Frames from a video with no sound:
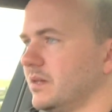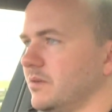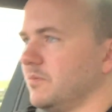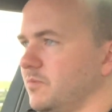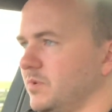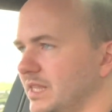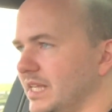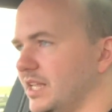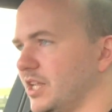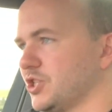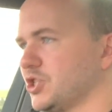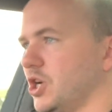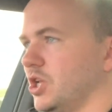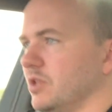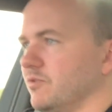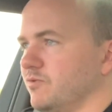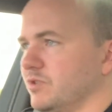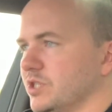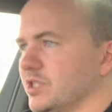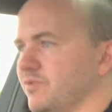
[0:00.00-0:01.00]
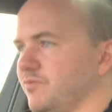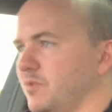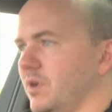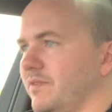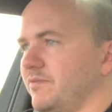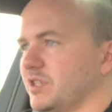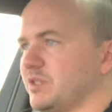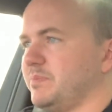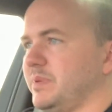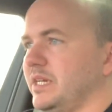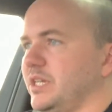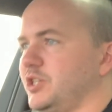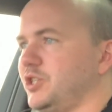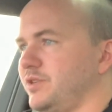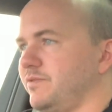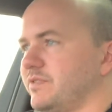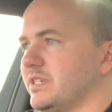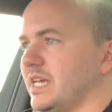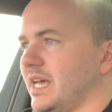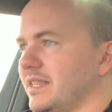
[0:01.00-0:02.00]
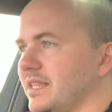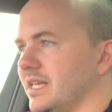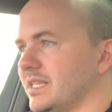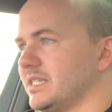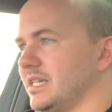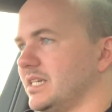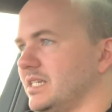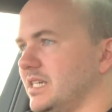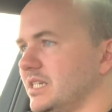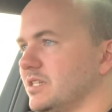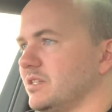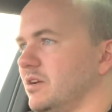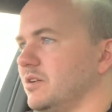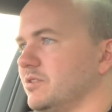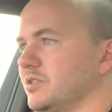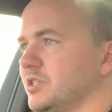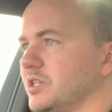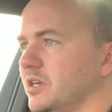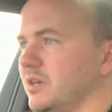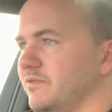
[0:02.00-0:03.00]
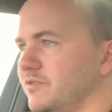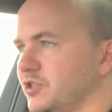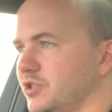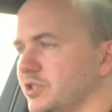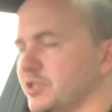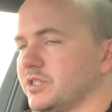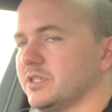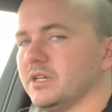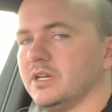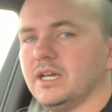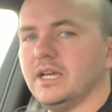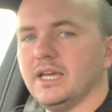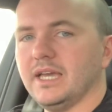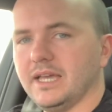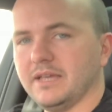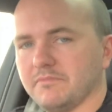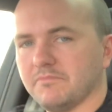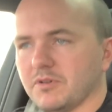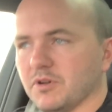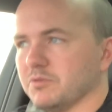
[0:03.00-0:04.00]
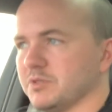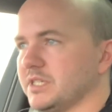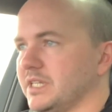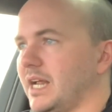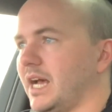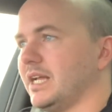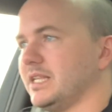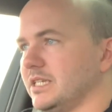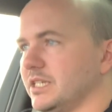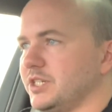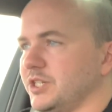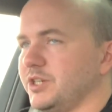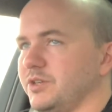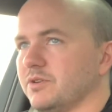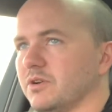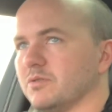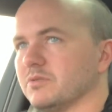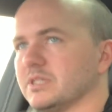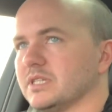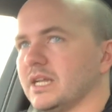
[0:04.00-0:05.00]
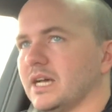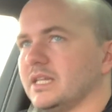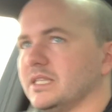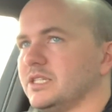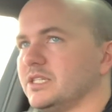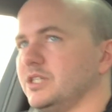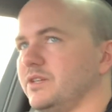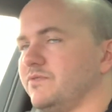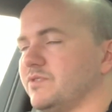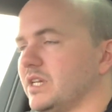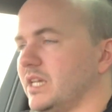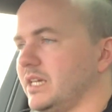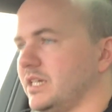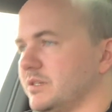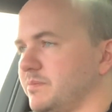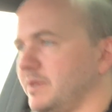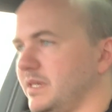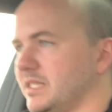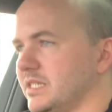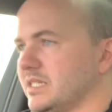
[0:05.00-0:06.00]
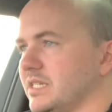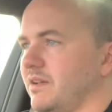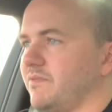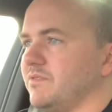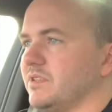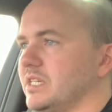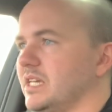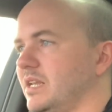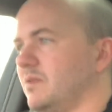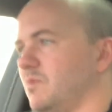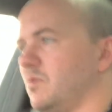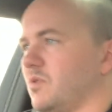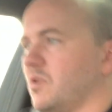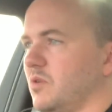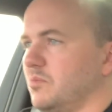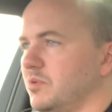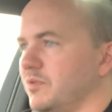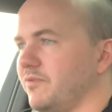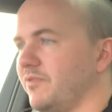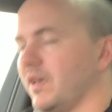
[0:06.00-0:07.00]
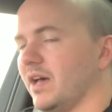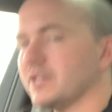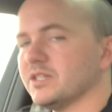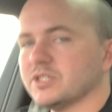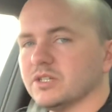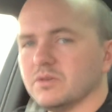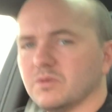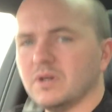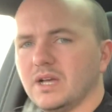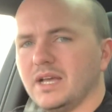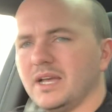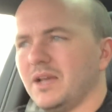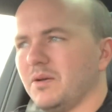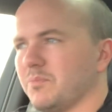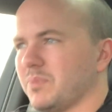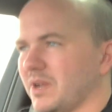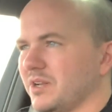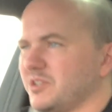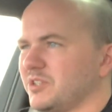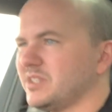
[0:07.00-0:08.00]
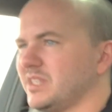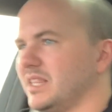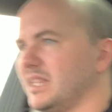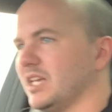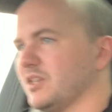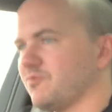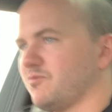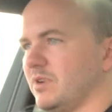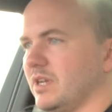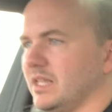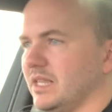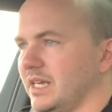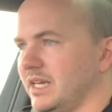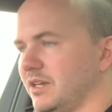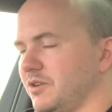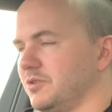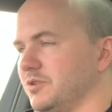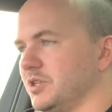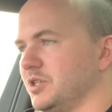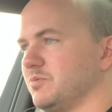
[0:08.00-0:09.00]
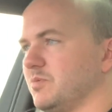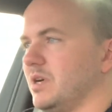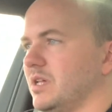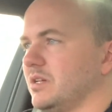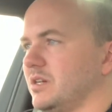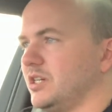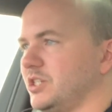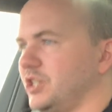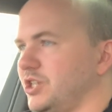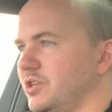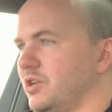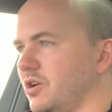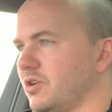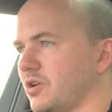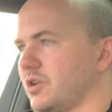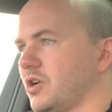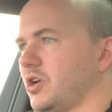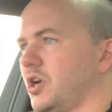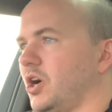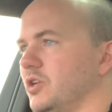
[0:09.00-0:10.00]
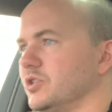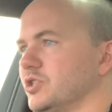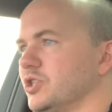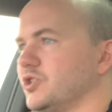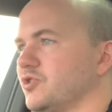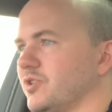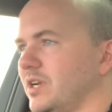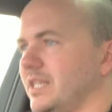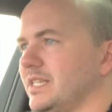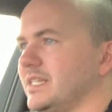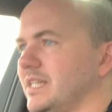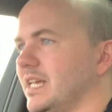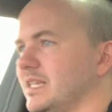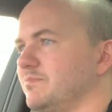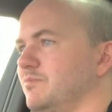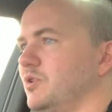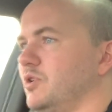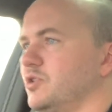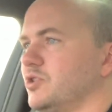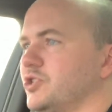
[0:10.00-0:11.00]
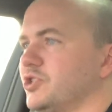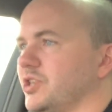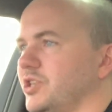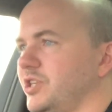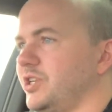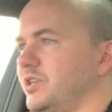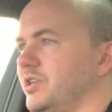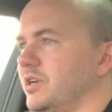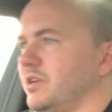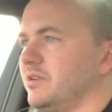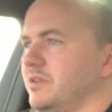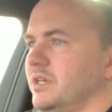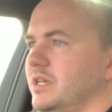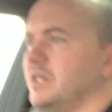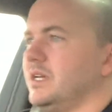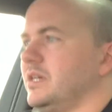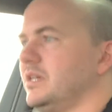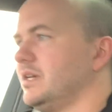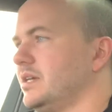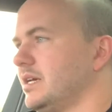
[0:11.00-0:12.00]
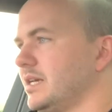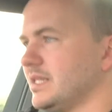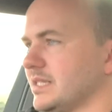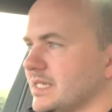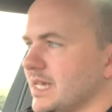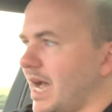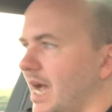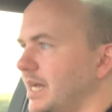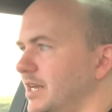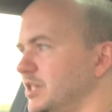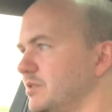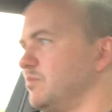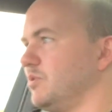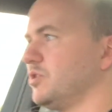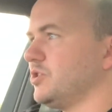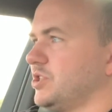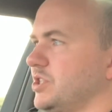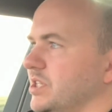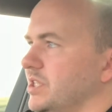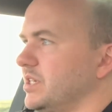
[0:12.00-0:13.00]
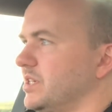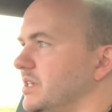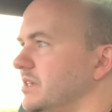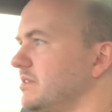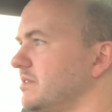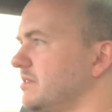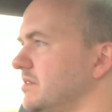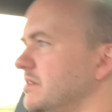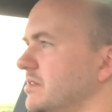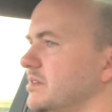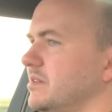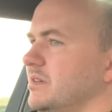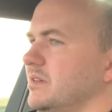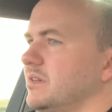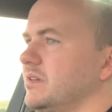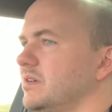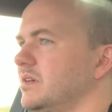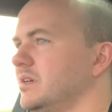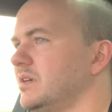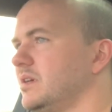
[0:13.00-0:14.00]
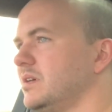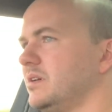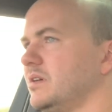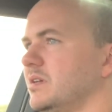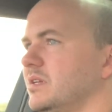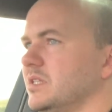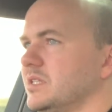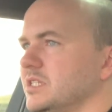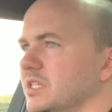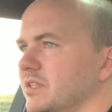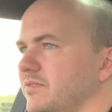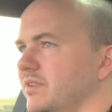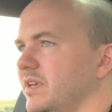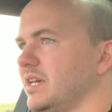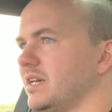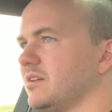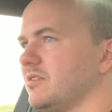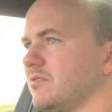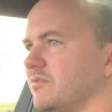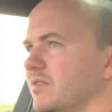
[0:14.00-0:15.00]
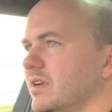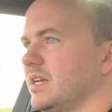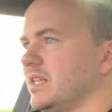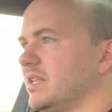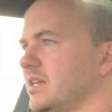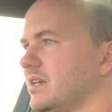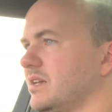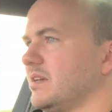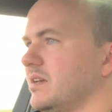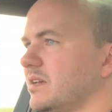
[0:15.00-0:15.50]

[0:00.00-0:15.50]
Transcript: Within a tolerance of whatever speed you've set, that's it. It's not sort of it goes to 90, so you go to 90. You've set your speed to 70 and we'll go above that. So, but I just think that's really good as well, because you're not concentrating as much, or you're not tied as much to the vehicle, really.